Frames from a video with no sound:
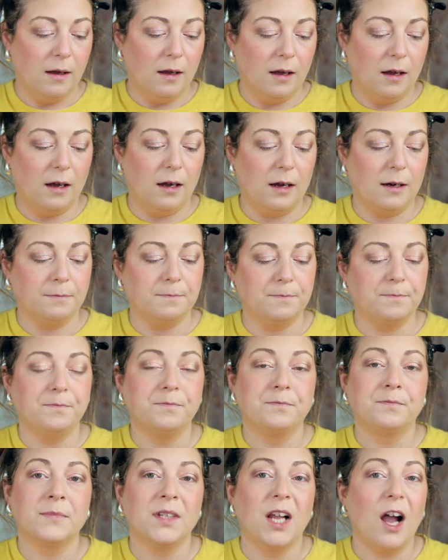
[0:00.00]

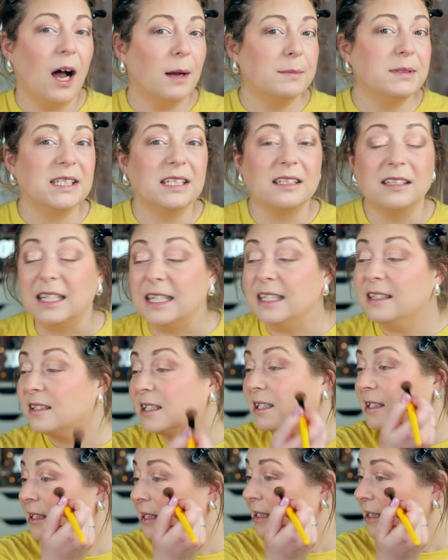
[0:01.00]

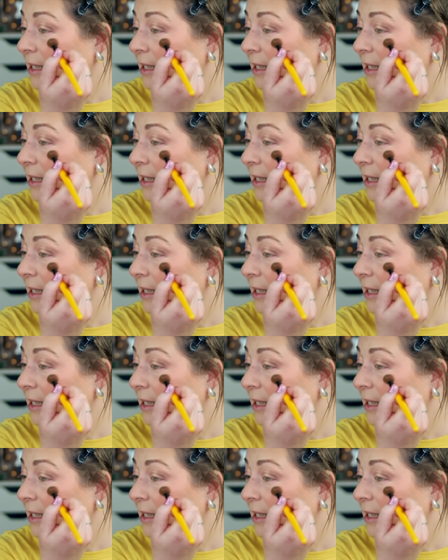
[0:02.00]
obsolete